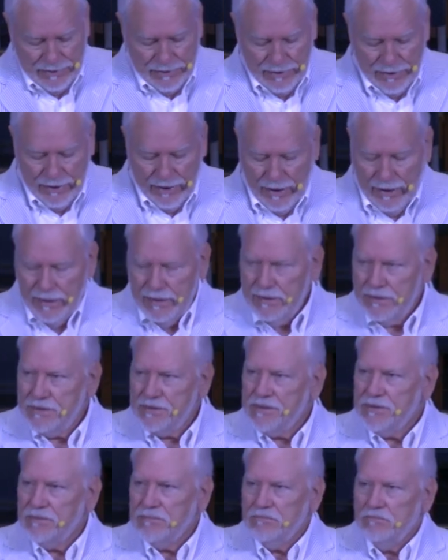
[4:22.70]

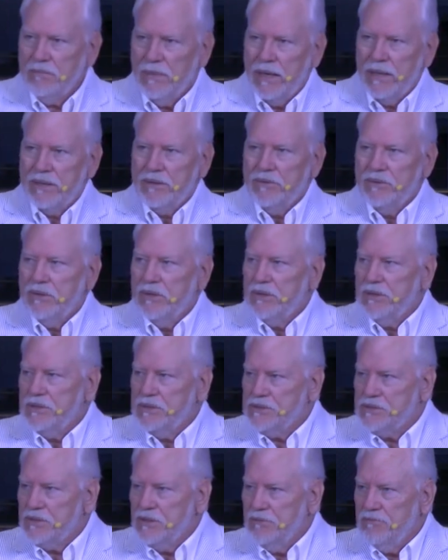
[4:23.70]
Hate, my
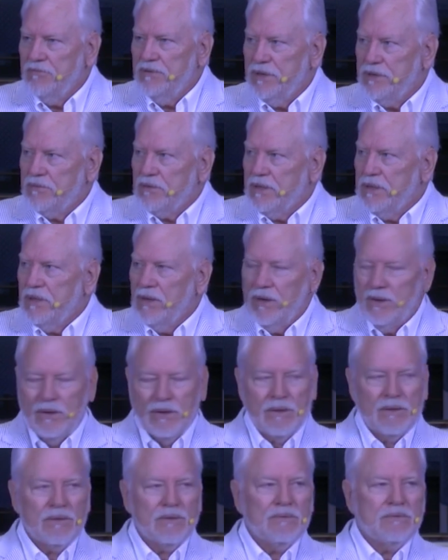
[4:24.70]
goodness, the
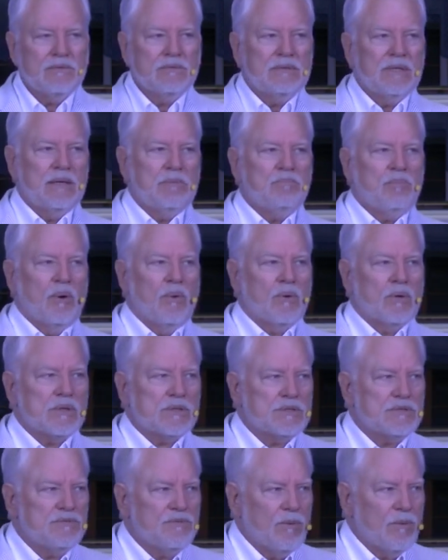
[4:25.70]
vitriol that
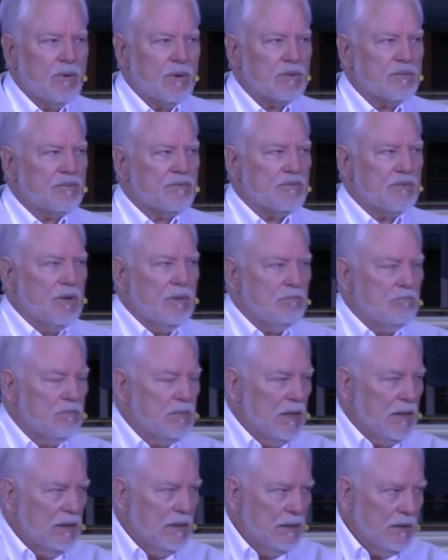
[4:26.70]
pours forth from
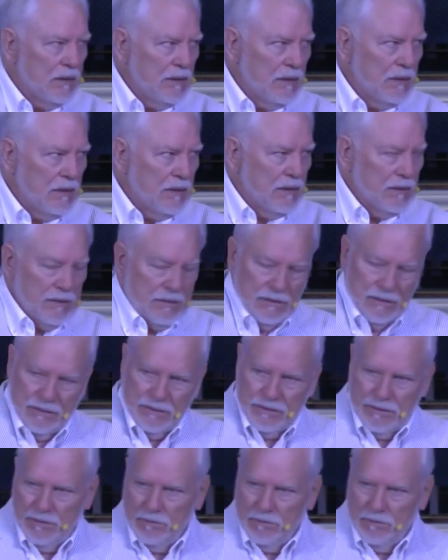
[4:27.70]
the